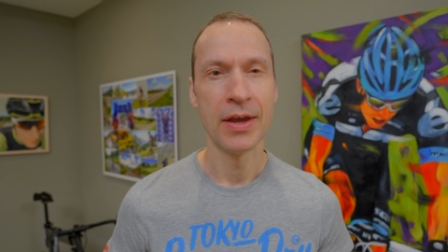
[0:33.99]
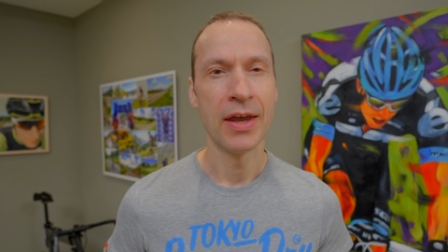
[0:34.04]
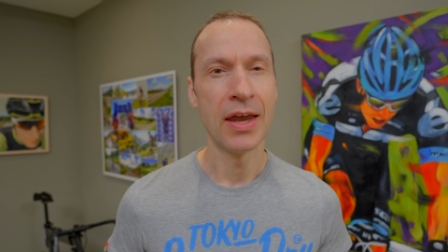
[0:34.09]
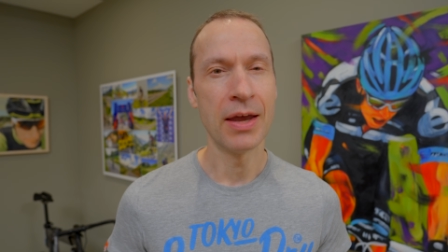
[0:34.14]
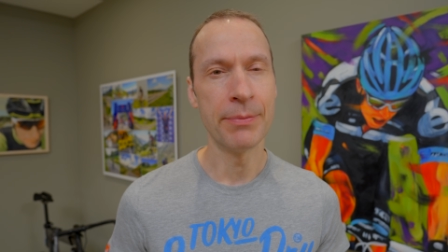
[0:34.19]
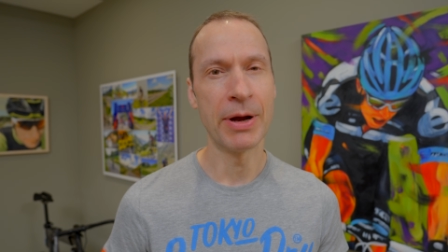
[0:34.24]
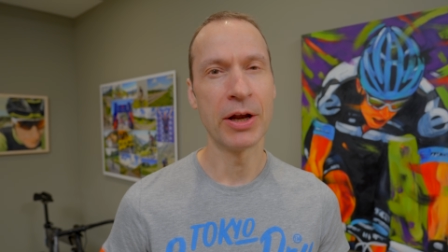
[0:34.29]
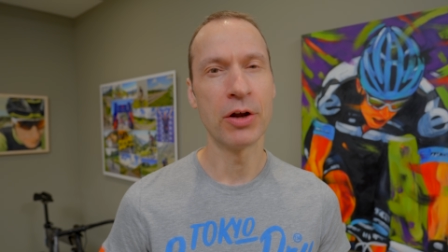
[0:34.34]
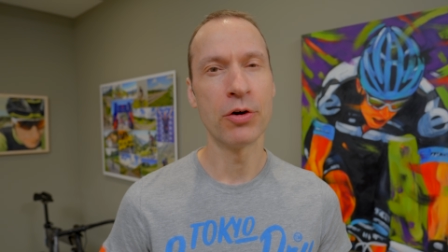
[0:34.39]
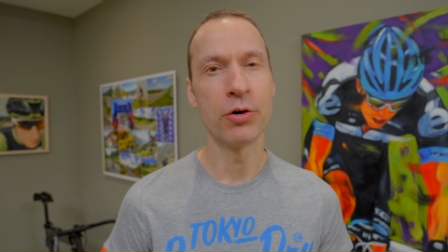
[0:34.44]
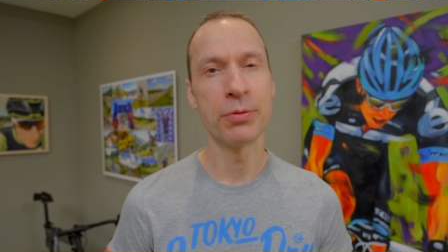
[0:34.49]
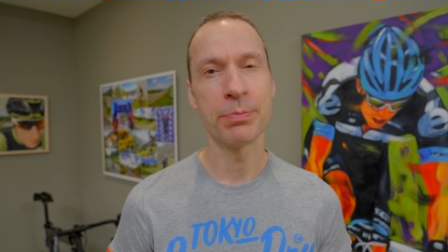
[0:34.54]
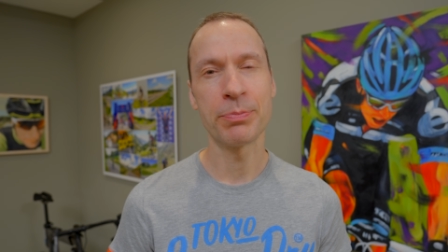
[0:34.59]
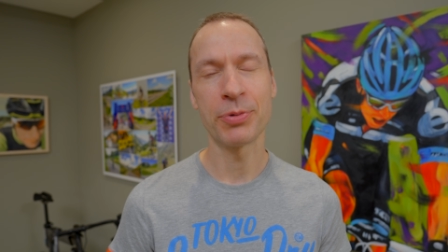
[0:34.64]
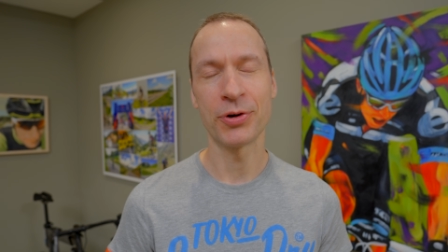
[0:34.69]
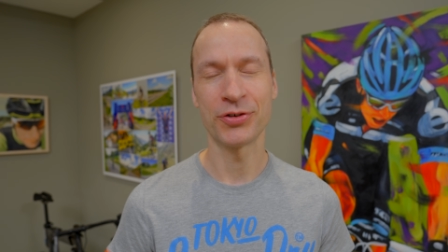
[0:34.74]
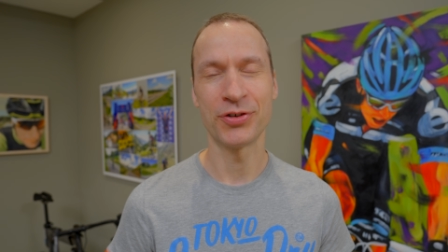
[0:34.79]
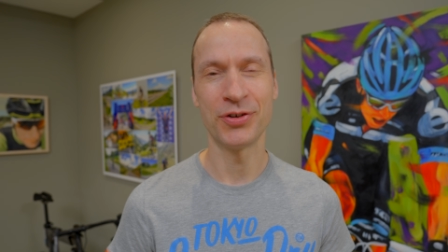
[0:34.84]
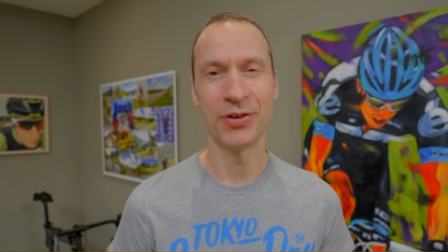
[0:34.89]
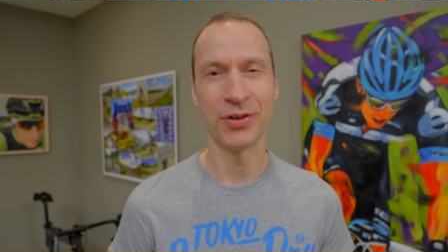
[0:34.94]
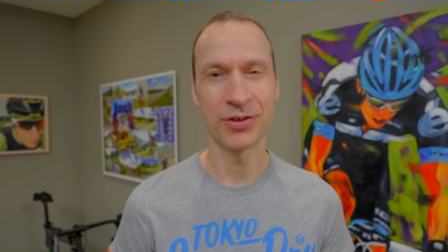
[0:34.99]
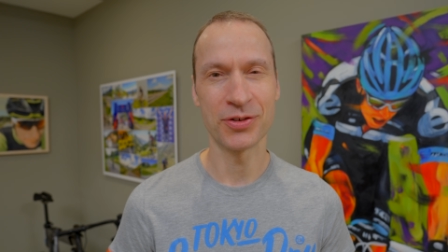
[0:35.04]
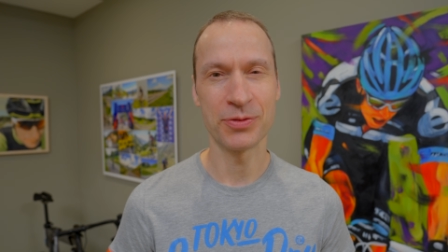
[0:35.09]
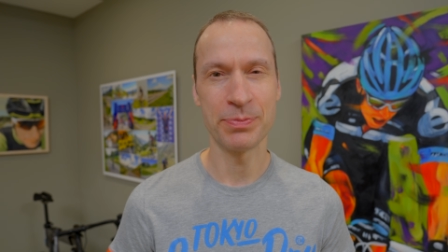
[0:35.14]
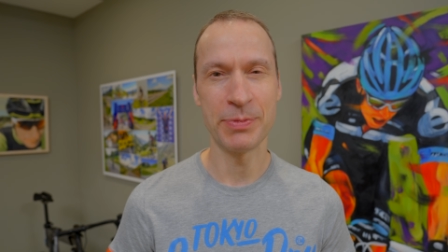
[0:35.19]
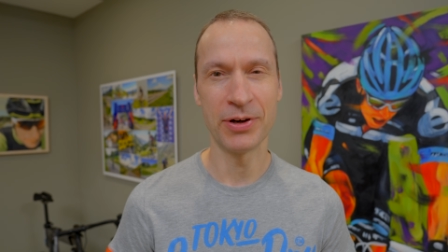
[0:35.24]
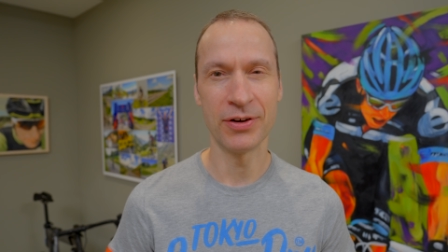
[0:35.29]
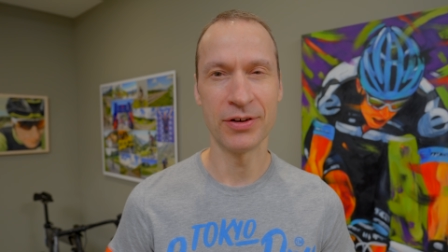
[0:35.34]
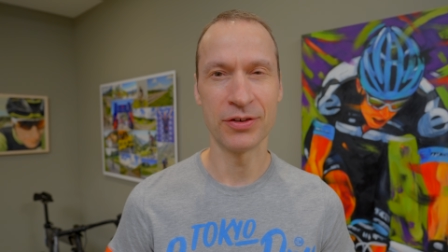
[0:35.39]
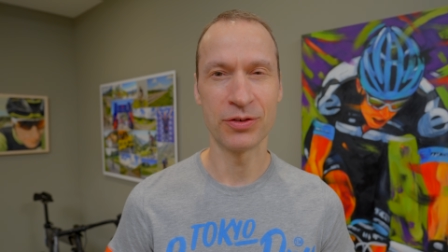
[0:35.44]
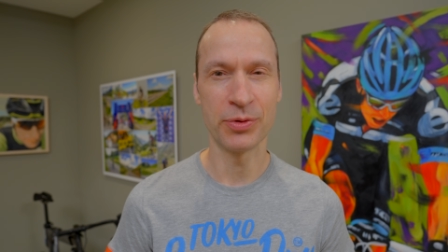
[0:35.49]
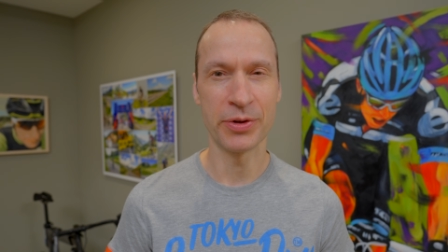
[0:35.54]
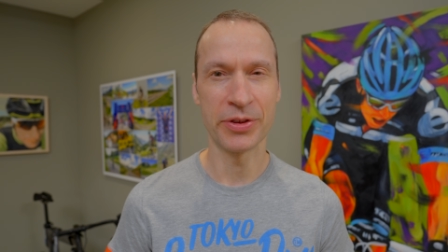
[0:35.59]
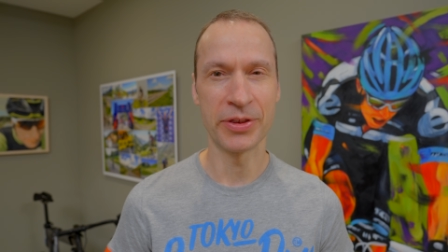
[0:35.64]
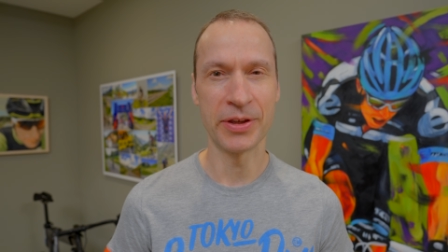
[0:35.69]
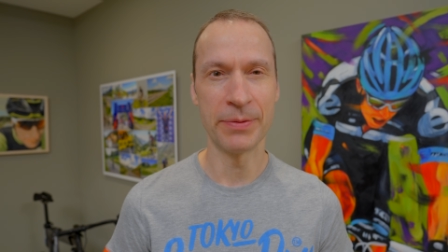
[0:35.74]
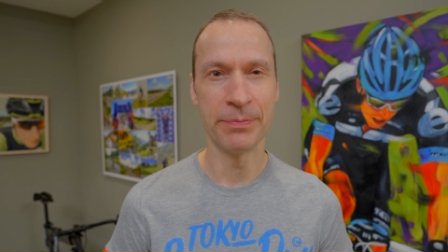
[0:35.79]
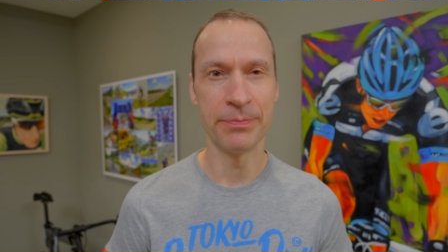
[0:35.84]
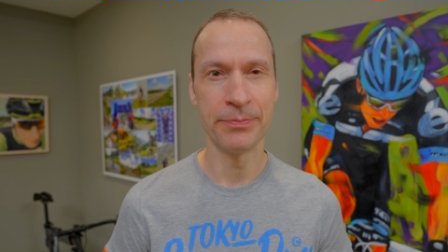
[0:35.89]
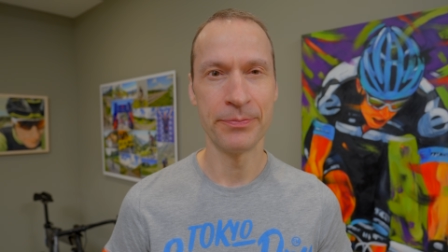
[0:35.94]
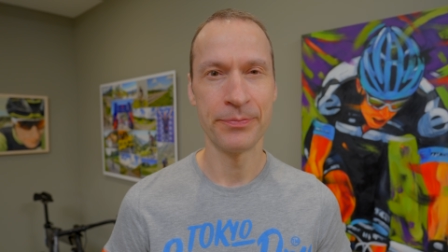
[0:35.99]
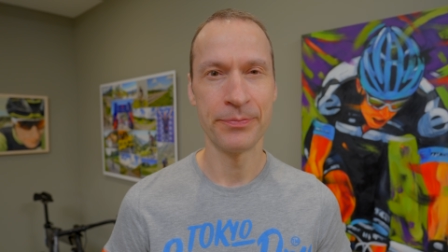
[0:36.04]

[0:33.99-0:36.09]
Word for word: and my own personal experience with them.